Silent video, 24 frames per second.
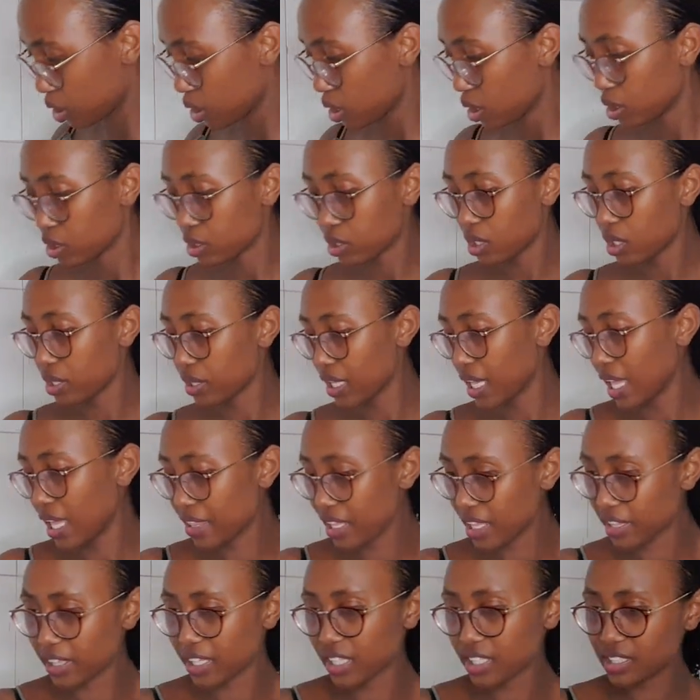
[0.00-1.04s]
So the other
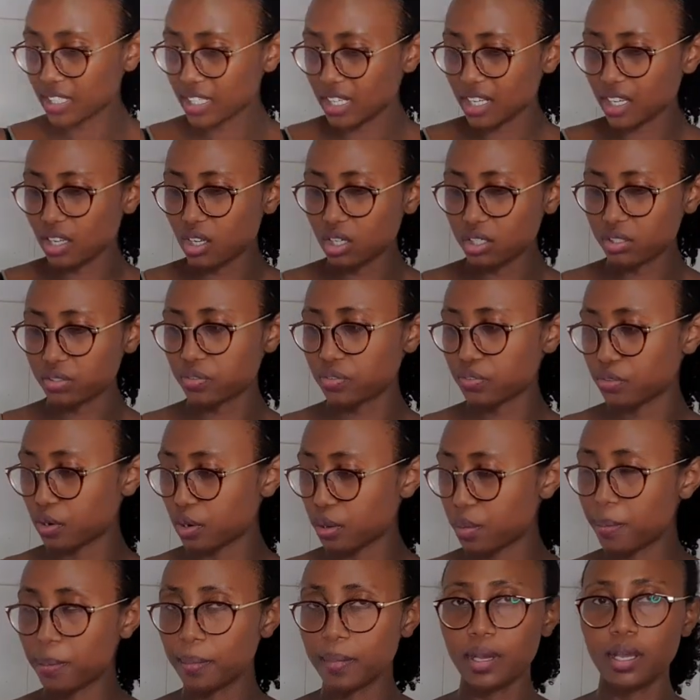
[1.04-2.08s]
thing that I got
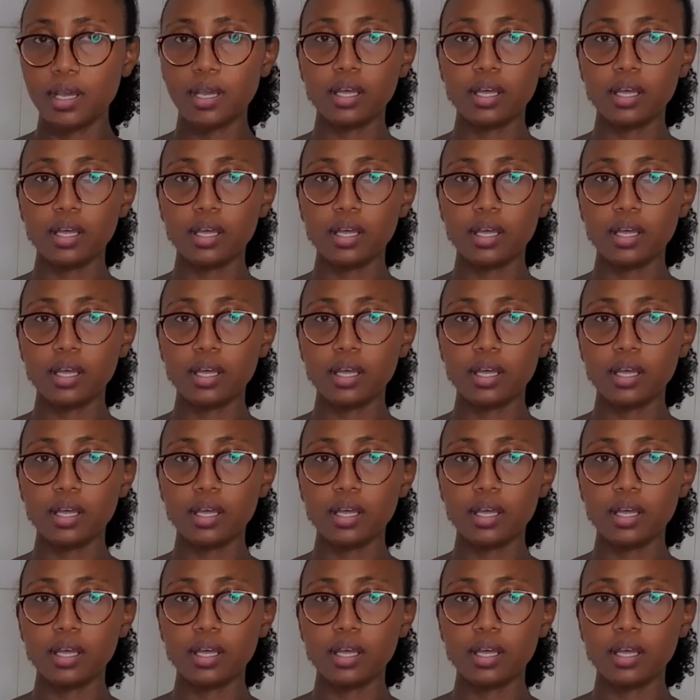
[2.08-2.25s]
from